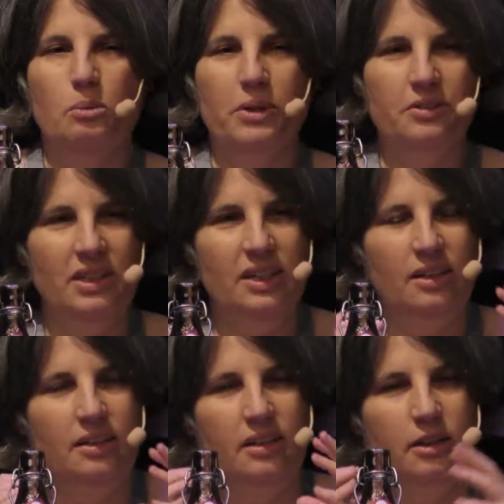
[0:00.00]
we
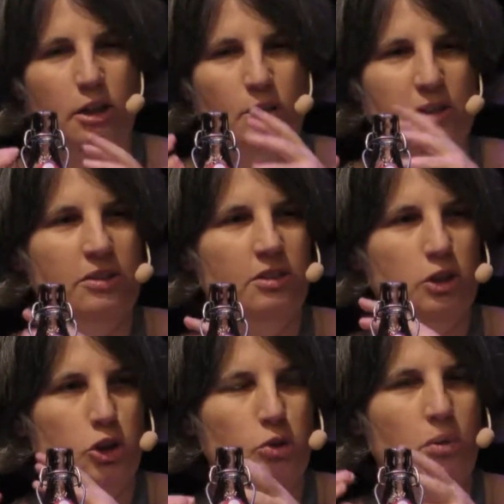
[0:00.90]
see economic
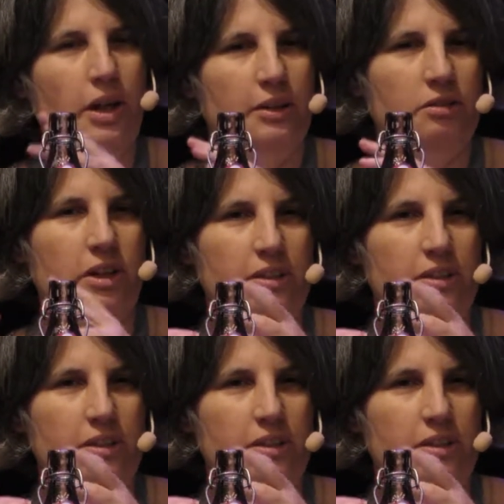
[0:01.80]
social rights,